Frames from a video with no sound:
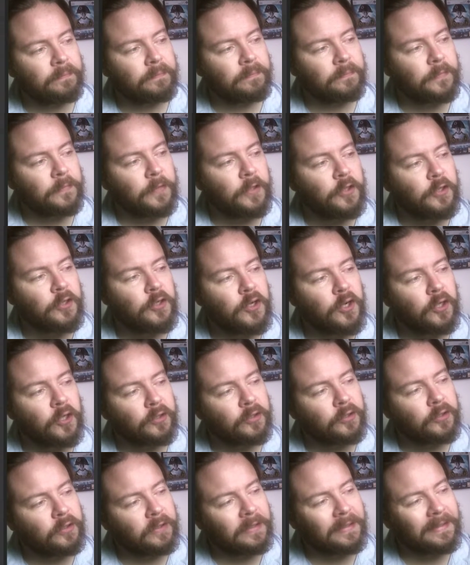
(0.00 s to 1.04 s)

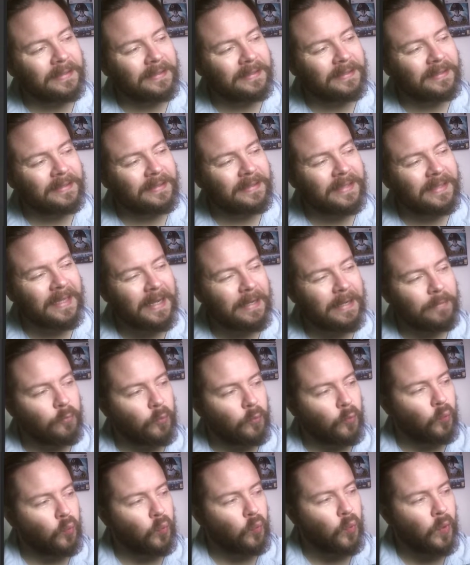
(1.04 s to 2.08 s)
not in the
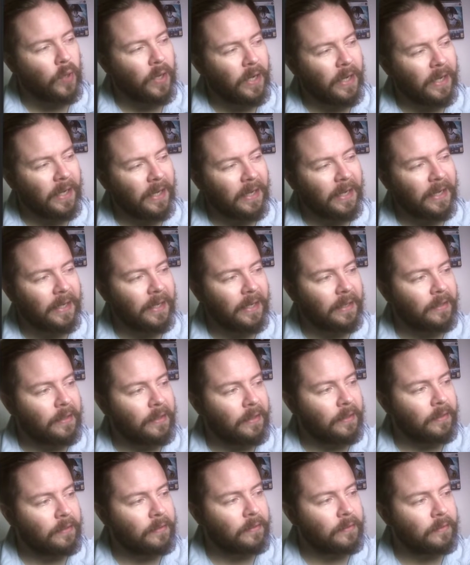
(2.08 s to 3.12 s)
same way,
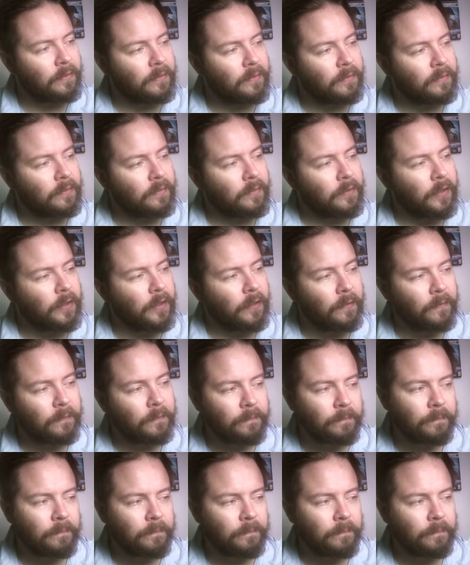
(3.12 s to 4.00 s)
you know.